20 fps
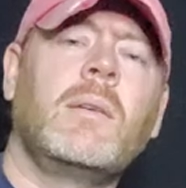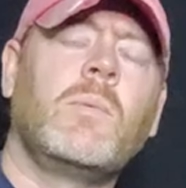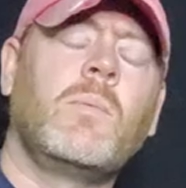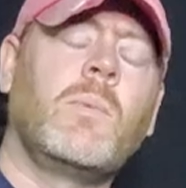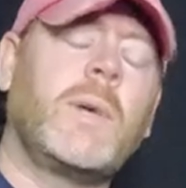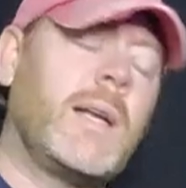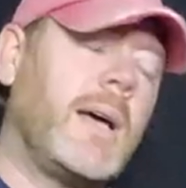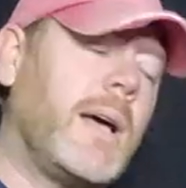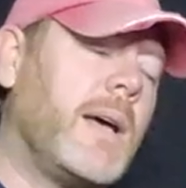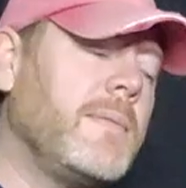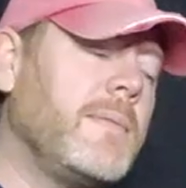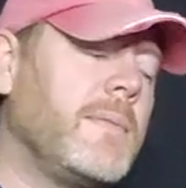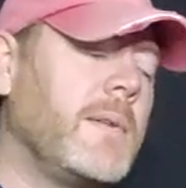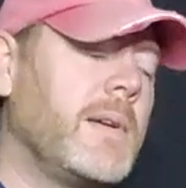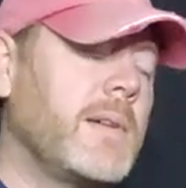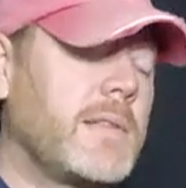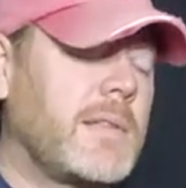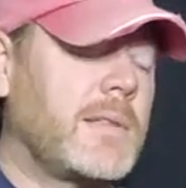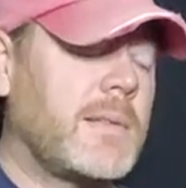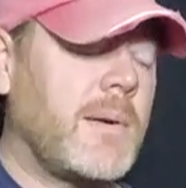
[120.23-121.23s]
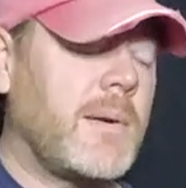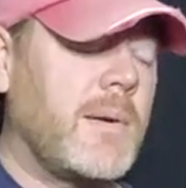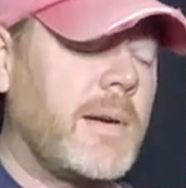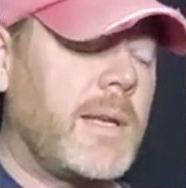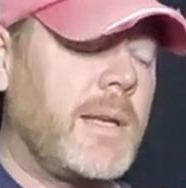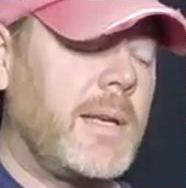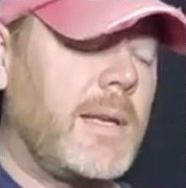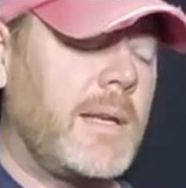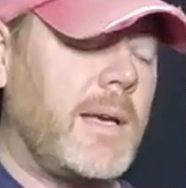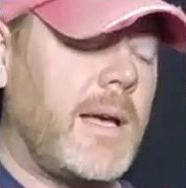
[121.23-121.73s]
when I first
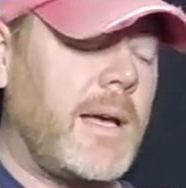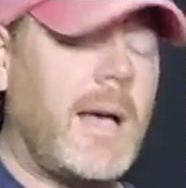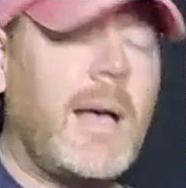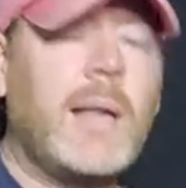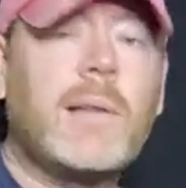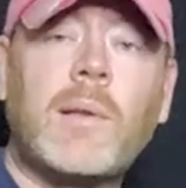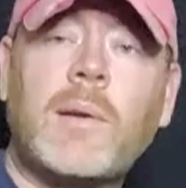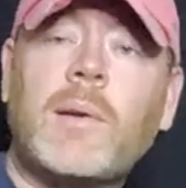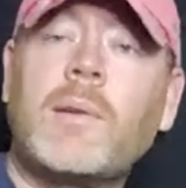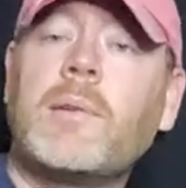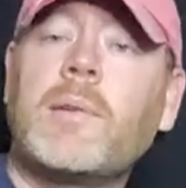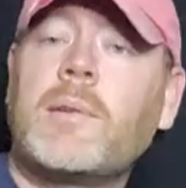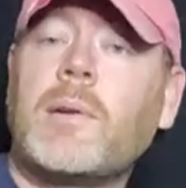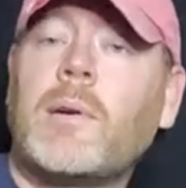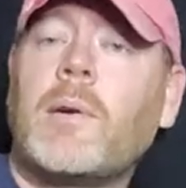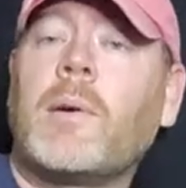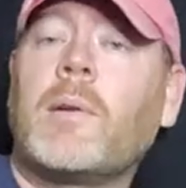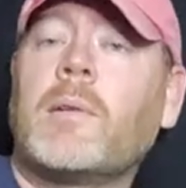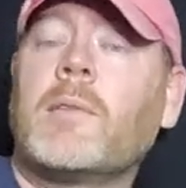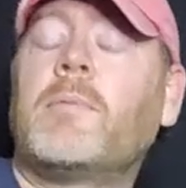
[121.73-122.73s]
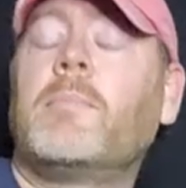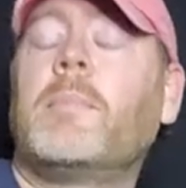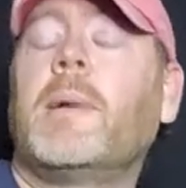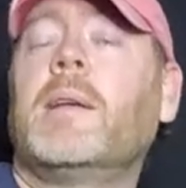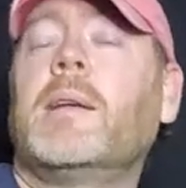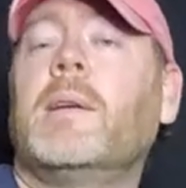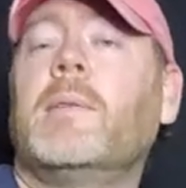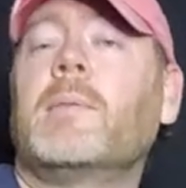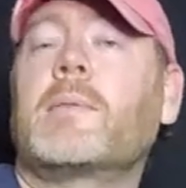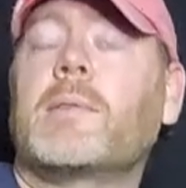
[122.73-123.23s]
started, I learned all of
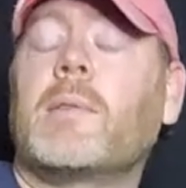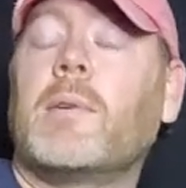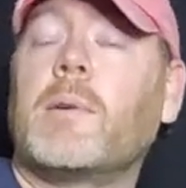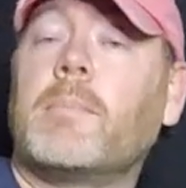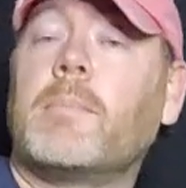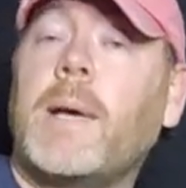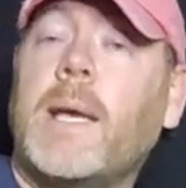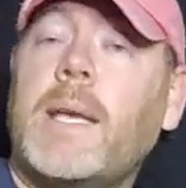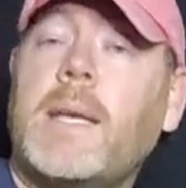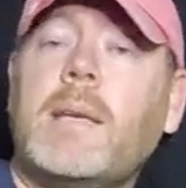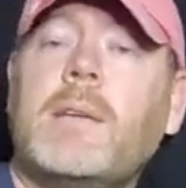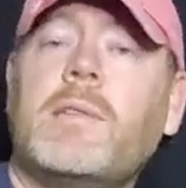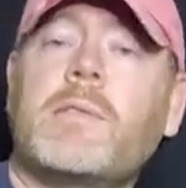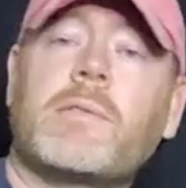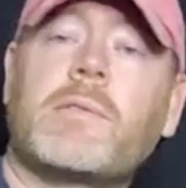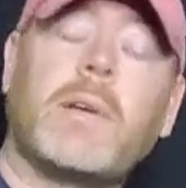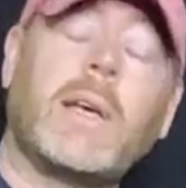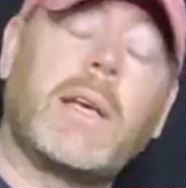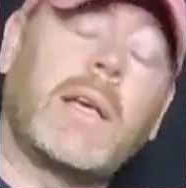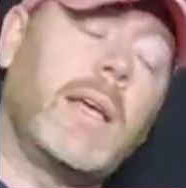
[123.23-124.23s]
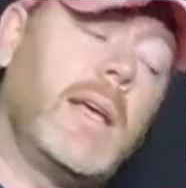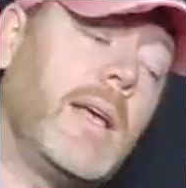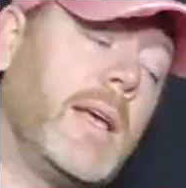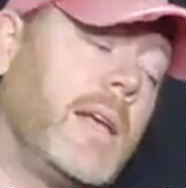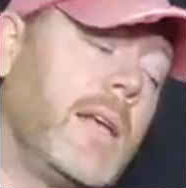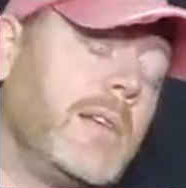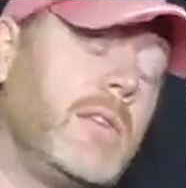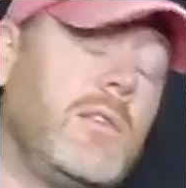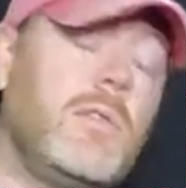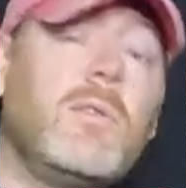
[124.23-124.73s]
my notes on my E string,
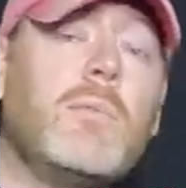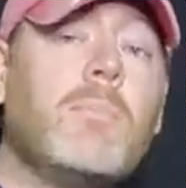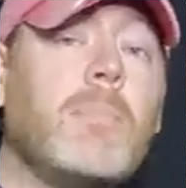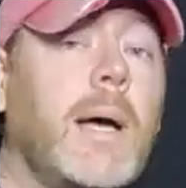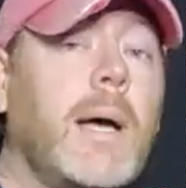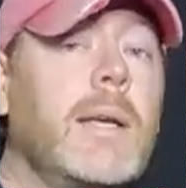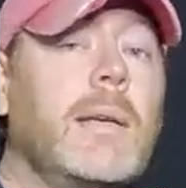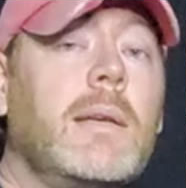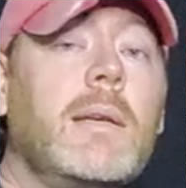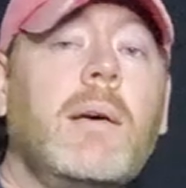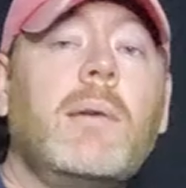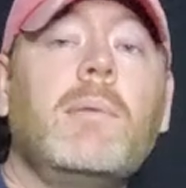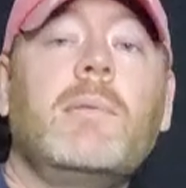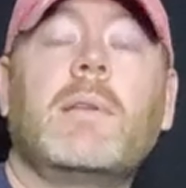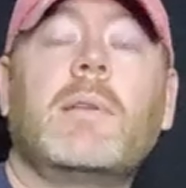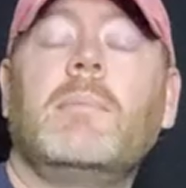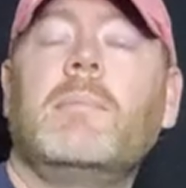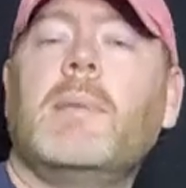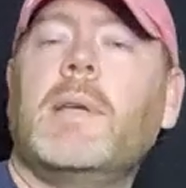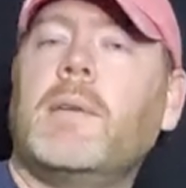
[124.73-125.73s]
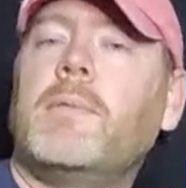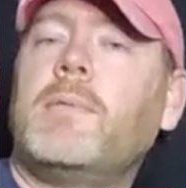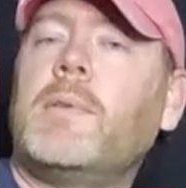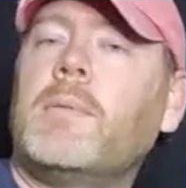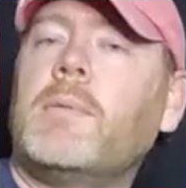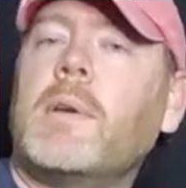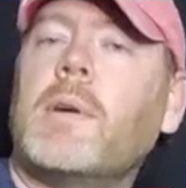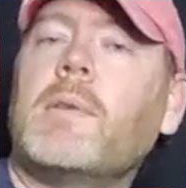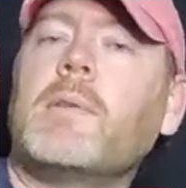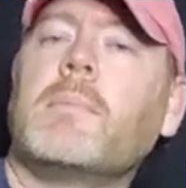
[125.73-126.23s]
and you might know them, and if
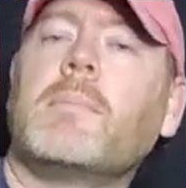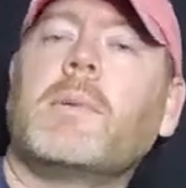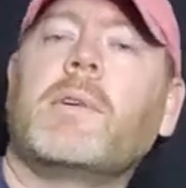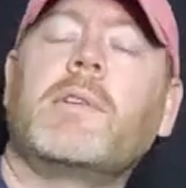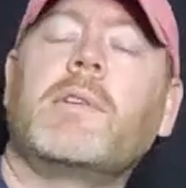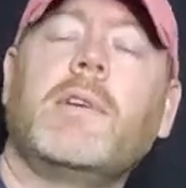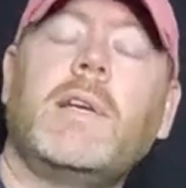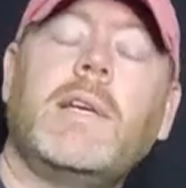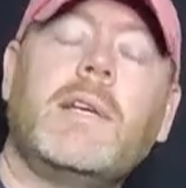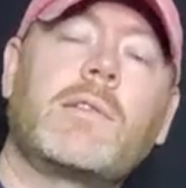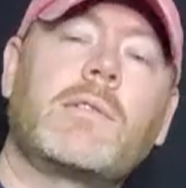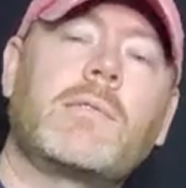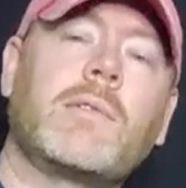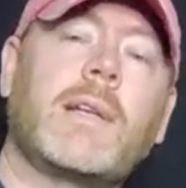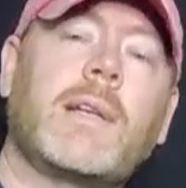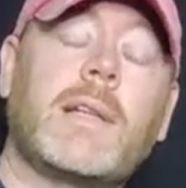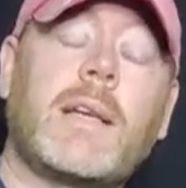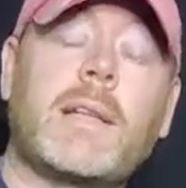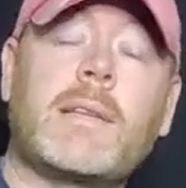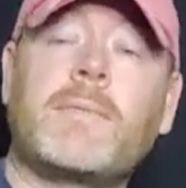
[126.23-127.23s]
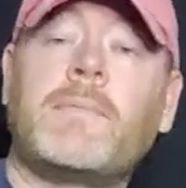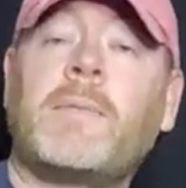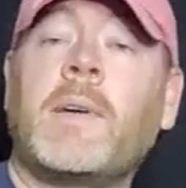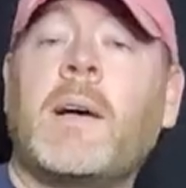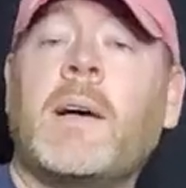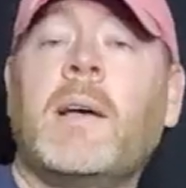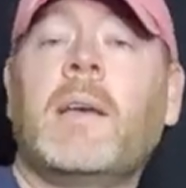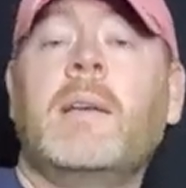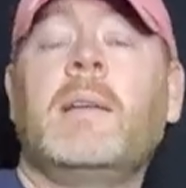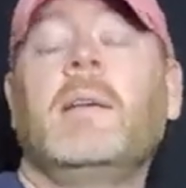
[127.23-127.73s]
you know them on your E string, that's
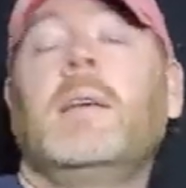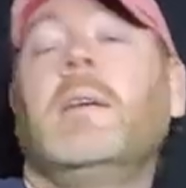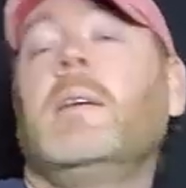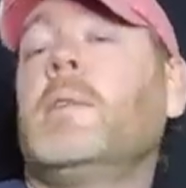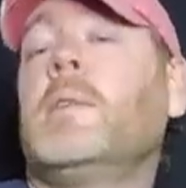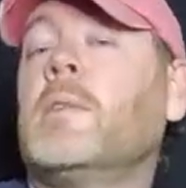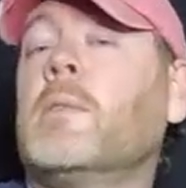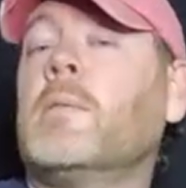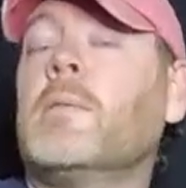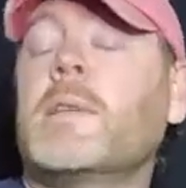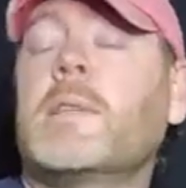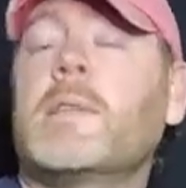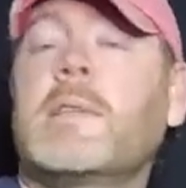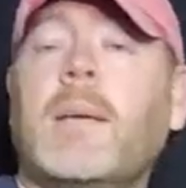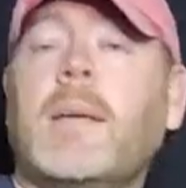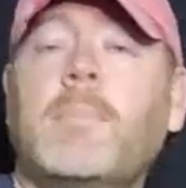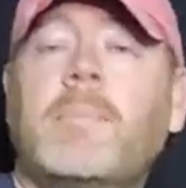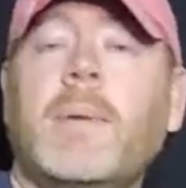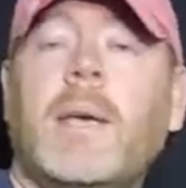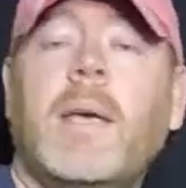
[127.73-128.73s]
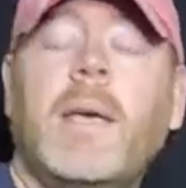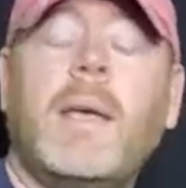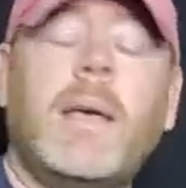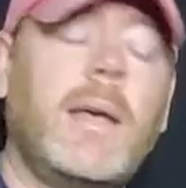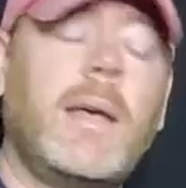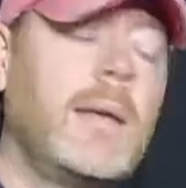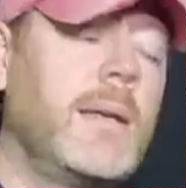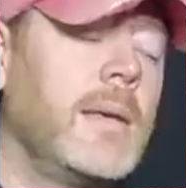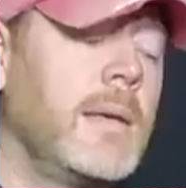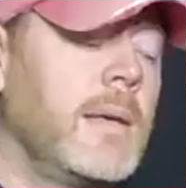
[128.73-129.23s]
fine. You're a step
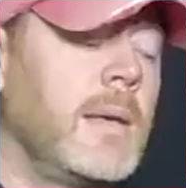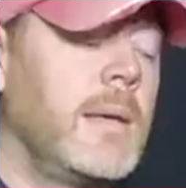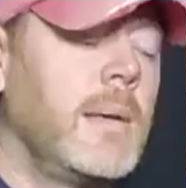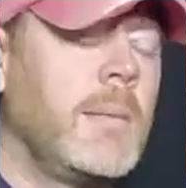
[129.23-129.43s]
ahead.